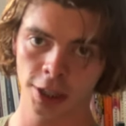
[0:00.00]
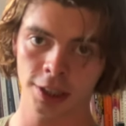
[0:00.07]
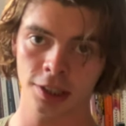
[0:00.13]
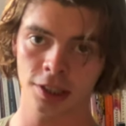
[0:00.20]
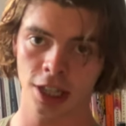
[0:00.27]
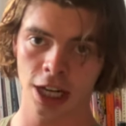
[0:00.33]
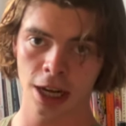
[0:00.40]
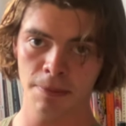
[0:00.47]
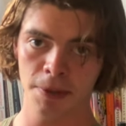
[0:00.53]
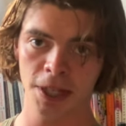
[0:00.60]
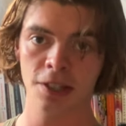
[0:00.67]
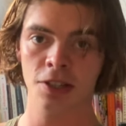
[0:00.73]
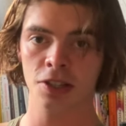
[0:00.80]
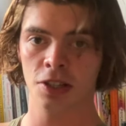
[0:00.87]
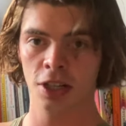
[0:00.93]
at the time,
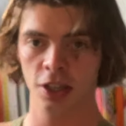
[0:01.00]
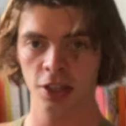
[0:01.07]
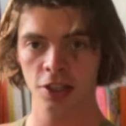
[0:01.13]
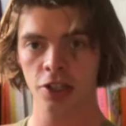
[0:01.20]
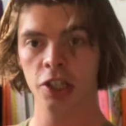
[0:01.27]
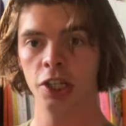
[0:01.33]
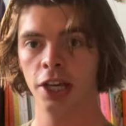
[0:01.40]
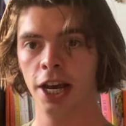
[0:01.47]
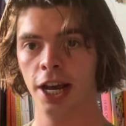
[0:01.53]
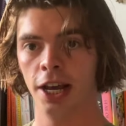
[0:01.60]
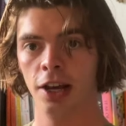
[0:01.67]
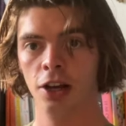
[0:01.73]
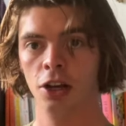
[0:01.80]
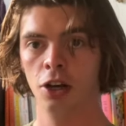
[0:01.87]
it still is today,